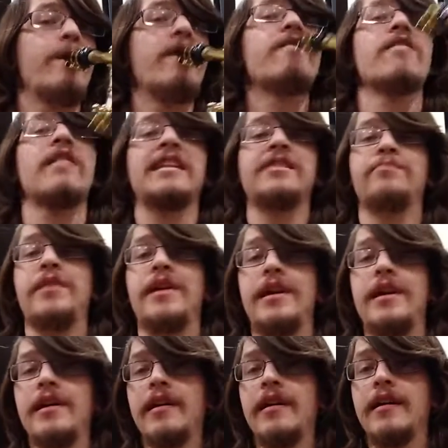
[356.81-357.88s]
So that's
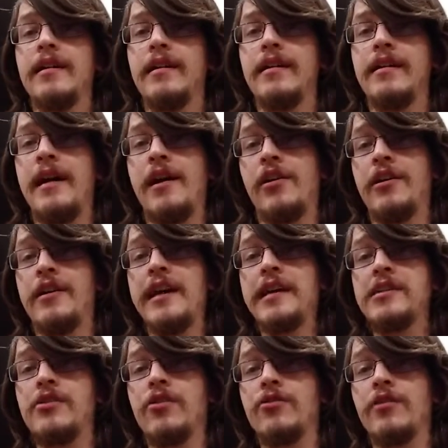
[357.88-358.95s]
B. Now our
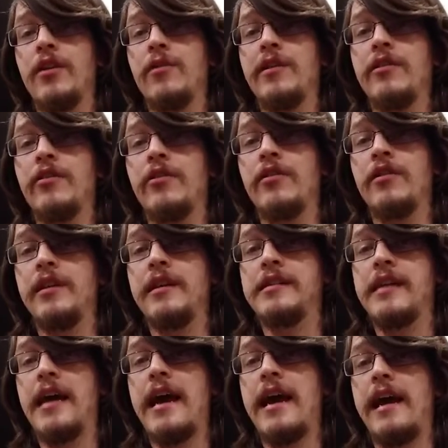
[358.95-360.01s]
next note that we learned
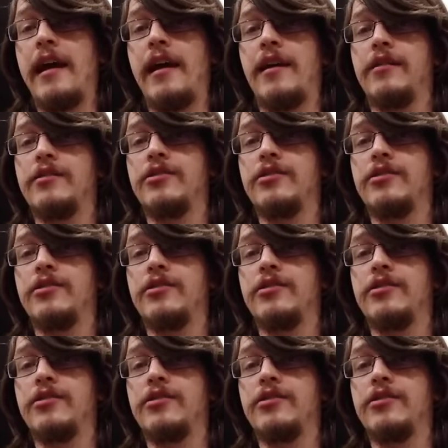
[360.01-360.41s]
is A.